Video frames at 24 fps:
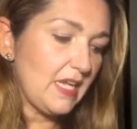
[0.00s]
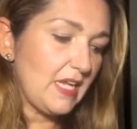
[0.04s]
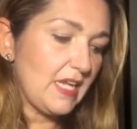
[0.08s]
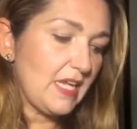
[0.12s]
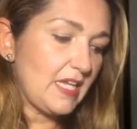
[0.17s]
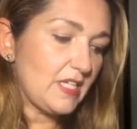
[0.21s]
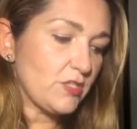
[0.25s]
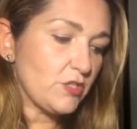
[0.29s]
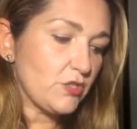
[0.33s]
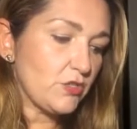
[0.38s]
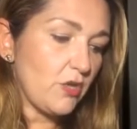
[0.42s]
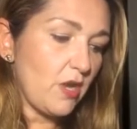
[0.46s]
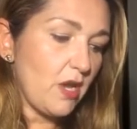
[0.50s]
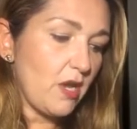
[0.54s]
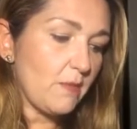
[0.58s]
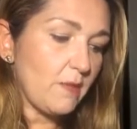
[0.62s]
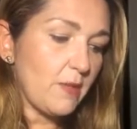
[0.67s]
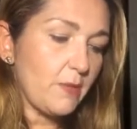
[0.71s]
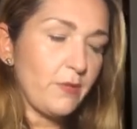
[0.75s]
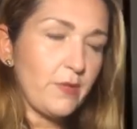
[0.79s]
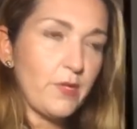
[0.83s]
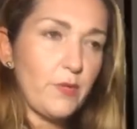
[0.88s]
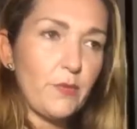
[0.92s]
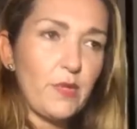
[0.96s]
in
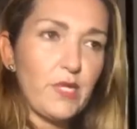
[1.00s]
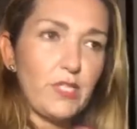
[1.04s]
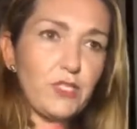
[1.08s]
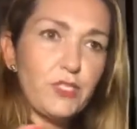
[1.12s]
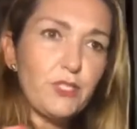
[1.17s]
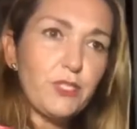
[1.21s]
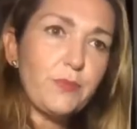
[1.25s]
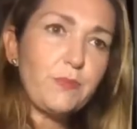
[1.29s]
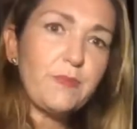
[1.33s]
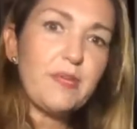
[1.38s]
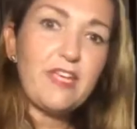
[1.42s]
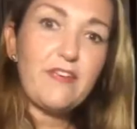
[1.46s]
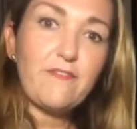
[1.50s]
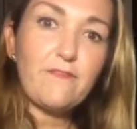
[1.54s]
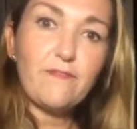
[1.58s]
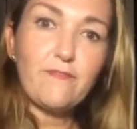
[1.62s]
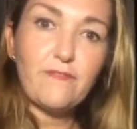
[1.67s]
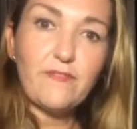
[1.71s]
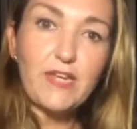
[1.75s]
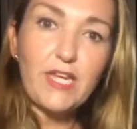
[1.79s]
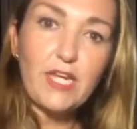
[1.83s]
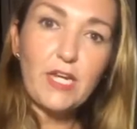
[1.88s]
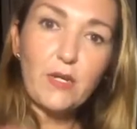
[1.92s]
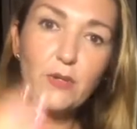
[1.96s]
drama, we want you to be in
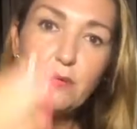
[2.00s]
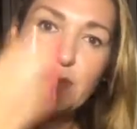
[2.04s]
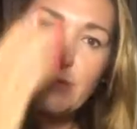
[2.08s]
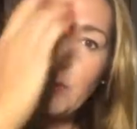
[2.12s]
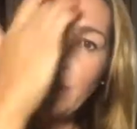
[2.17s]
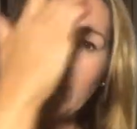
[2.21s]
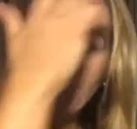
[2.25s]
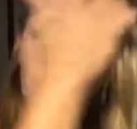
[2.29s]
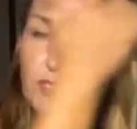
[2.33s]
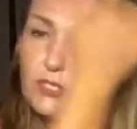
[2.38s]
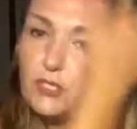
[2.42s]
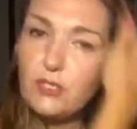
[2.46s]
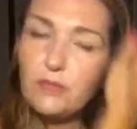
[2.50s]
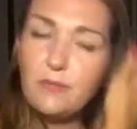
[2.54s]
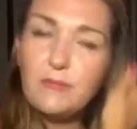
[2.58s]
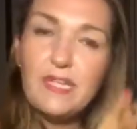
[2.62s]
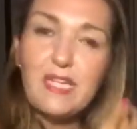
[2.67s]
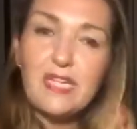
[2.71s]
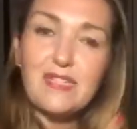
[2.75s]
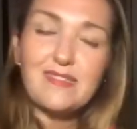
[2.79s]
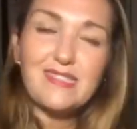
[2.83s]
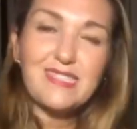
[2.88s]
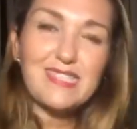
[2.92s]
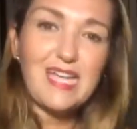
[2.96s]
fear, we want you to be
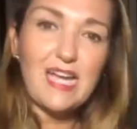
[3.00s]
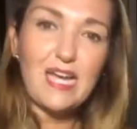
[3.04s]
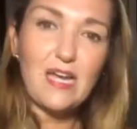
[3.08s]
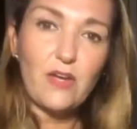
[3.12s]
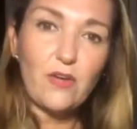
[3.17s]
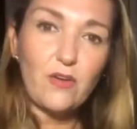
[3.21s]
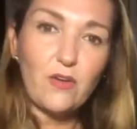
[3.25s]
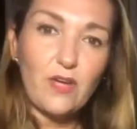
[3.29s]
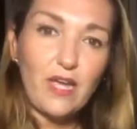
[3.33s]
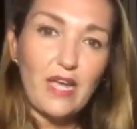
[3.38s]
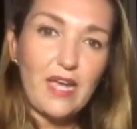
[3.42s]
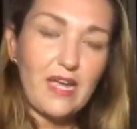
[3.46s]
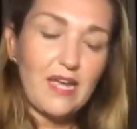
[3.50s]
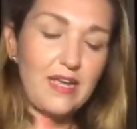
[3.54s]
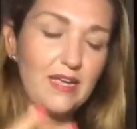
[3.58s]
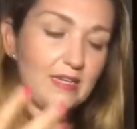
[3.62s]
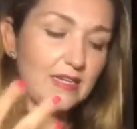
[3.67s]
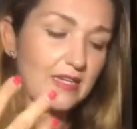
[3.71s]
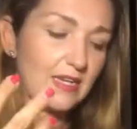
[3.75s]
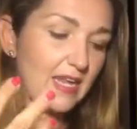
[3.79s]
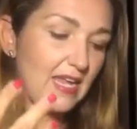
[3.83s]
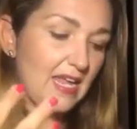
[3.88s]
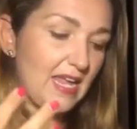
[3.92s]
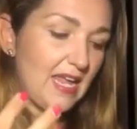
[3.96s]
in doubt,
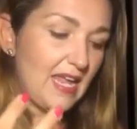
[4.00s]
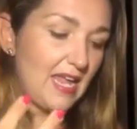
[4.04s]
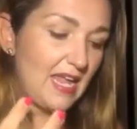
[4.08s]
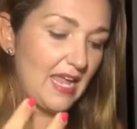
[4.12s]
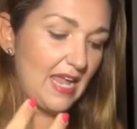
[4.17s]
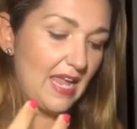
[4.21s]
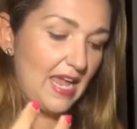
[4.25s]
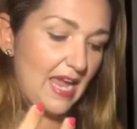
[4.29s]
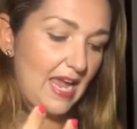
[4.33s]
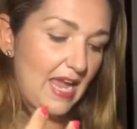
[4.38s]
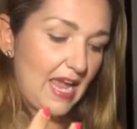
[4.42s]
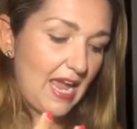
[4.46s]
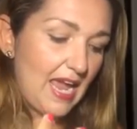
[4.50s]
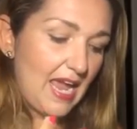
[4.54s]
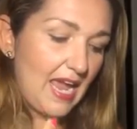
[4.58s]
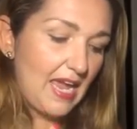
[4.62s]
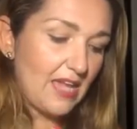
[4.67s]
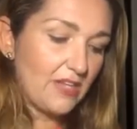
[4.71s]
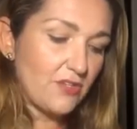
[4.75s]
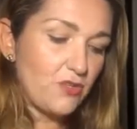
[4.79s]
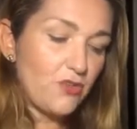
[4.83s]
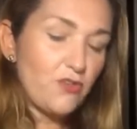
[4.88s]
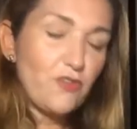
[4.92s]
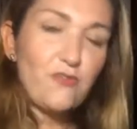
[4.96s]

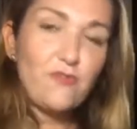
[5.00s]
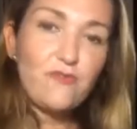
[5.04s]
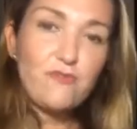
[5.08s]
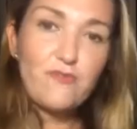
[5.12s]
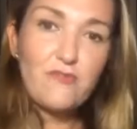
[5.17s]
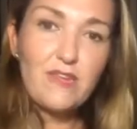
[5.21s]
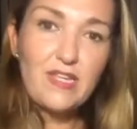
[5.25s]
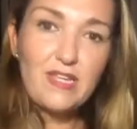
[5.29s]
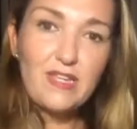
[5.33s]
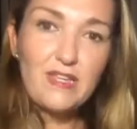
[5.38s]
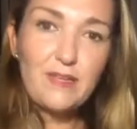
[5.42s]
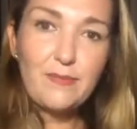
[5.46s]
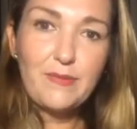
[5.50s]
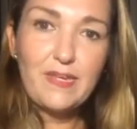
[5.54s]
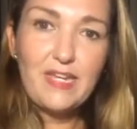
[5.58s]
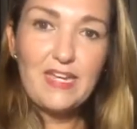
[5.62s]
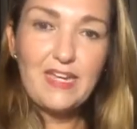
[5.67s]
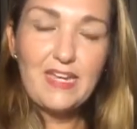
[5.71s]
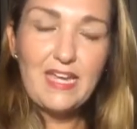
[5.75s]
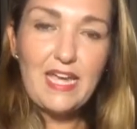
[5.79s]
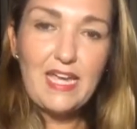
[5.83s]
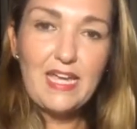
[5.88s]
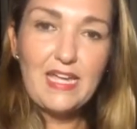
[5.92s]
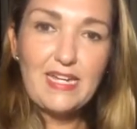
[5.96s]
and you're really
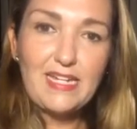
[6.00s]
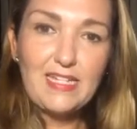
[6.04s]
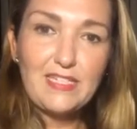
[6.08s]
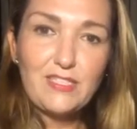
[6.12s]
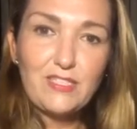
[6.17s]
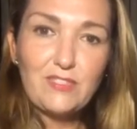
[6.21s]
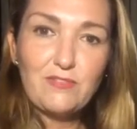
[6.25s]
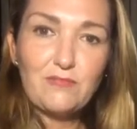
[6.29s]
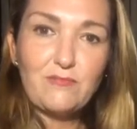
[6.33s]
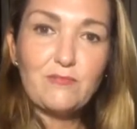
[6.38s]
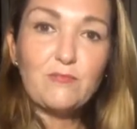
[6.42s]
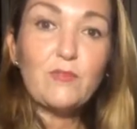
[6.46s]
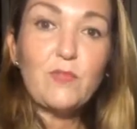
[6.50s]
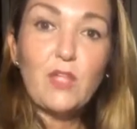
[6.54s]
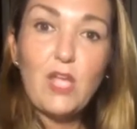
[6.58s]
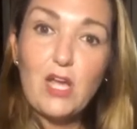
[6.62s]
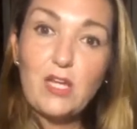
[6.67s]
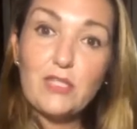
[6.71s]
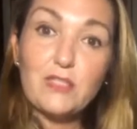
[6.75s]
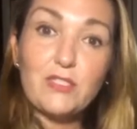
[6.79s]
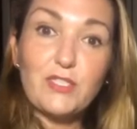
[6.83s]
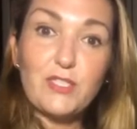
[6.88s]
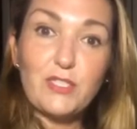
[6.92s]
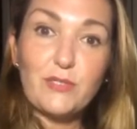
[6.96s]
being guided
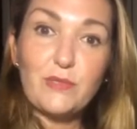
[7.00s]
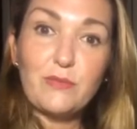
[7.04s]
not to.